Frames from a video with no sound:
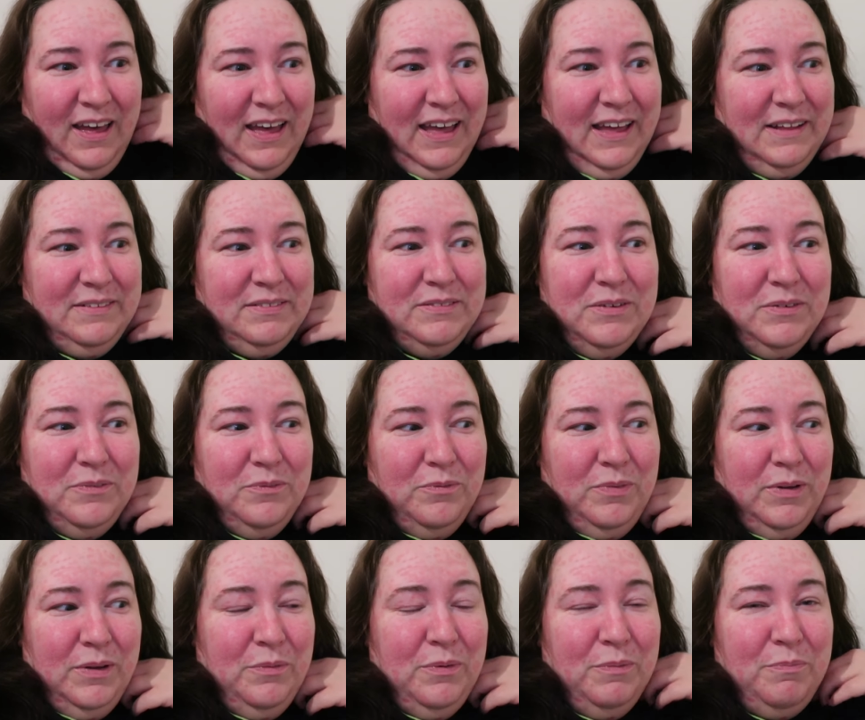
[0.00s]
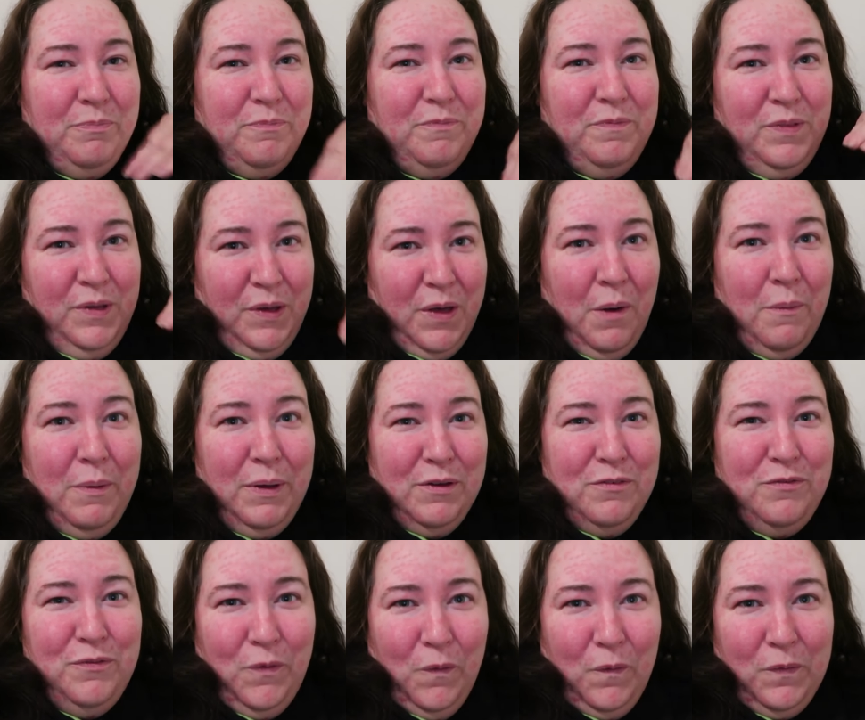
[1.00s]
and we were going
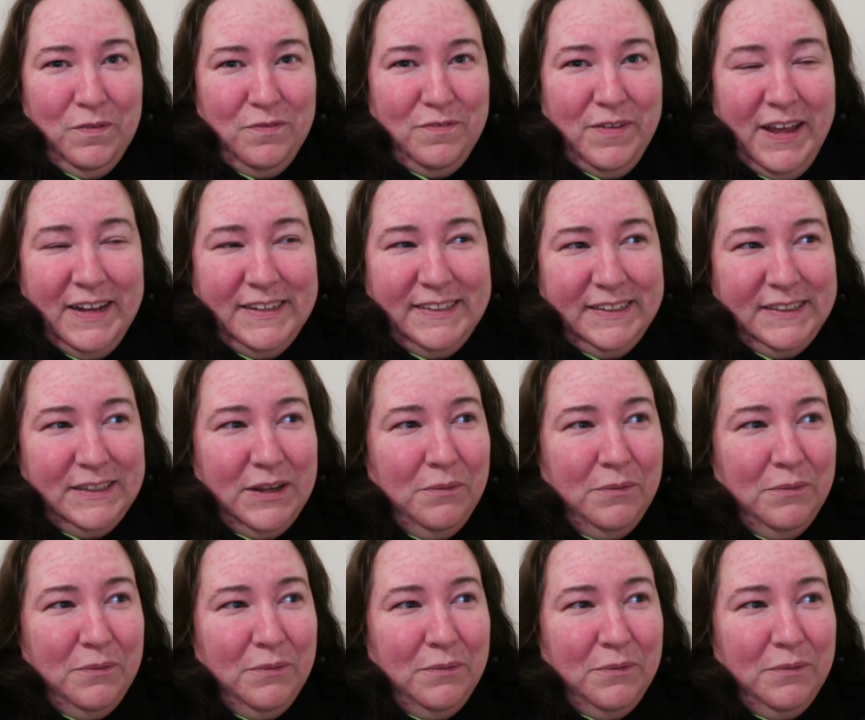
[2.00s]
for the theatre,